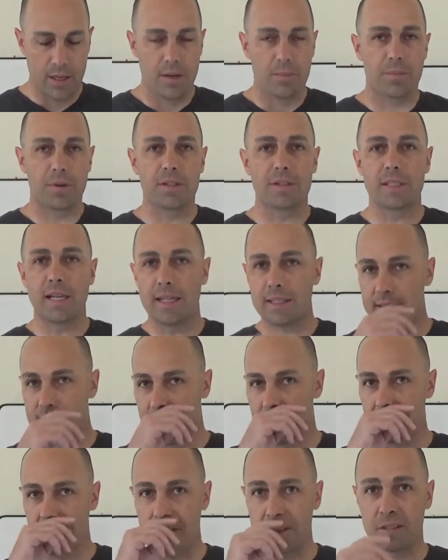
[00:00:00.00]
Precise
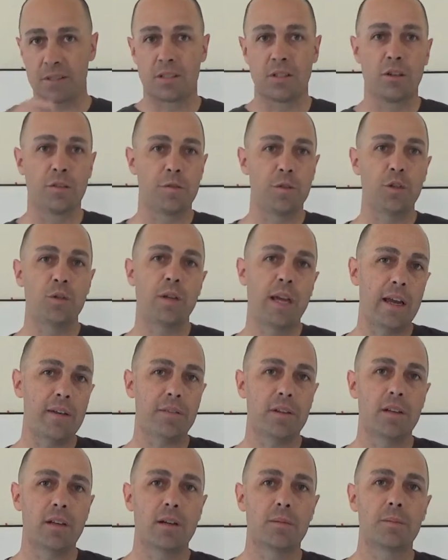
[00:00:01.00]
numbers, so if you
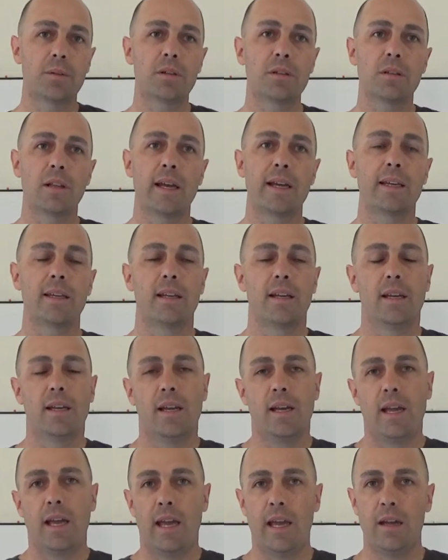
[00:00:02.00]
gave a number like
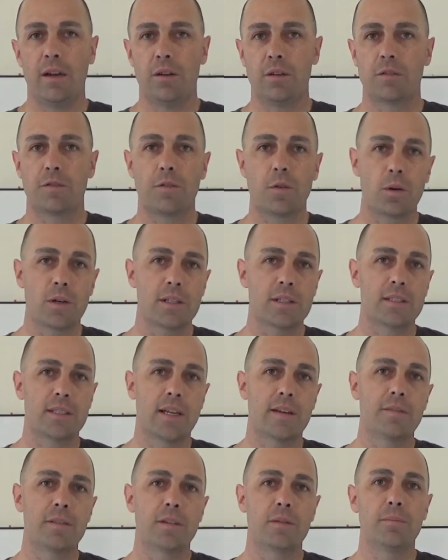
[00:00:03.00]

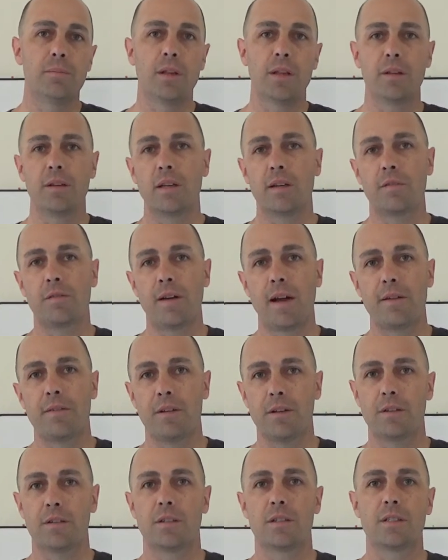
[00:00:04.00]

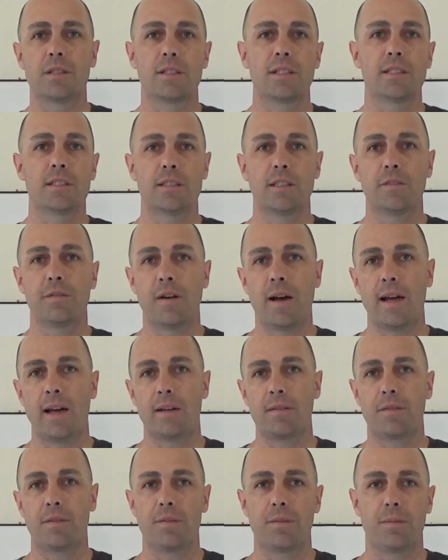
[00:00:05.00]

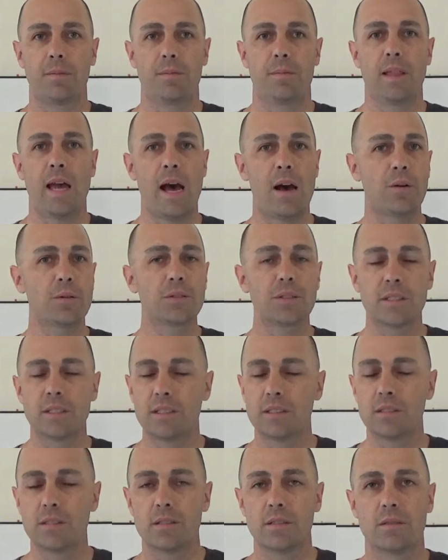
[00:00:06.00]

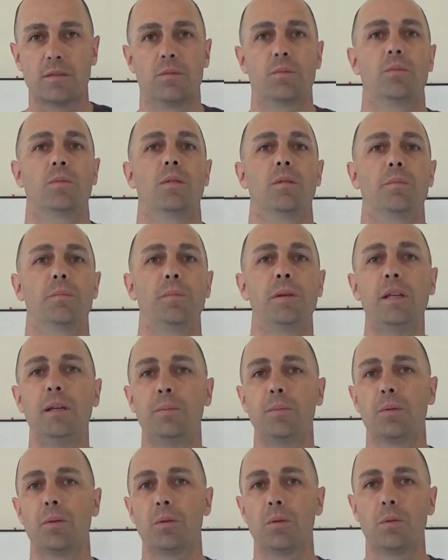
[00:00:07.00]
847,565,000
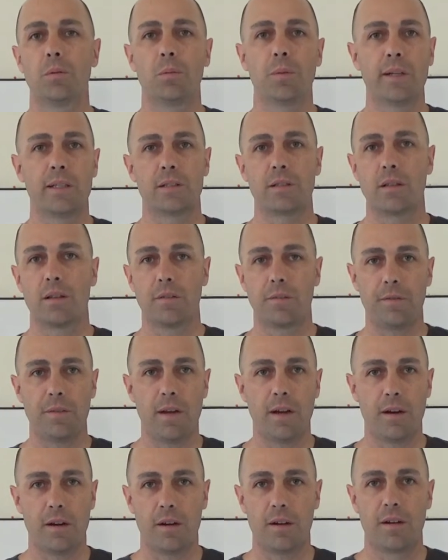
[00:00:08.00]
people went to the
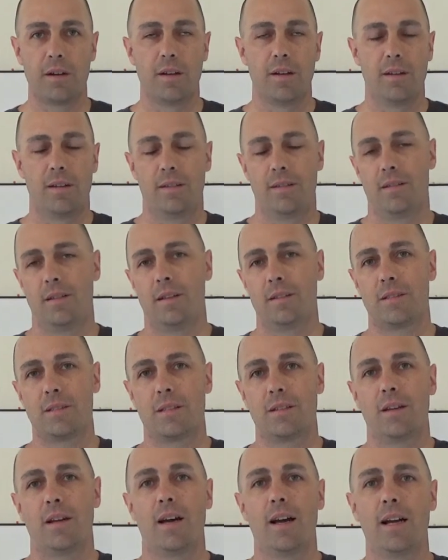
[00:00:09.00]
fair, that's
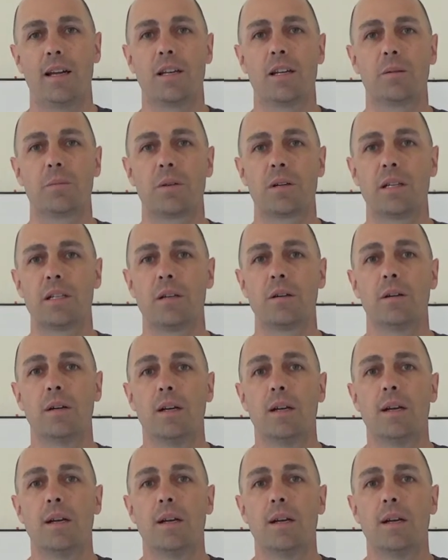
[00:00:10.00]
a high number, I know,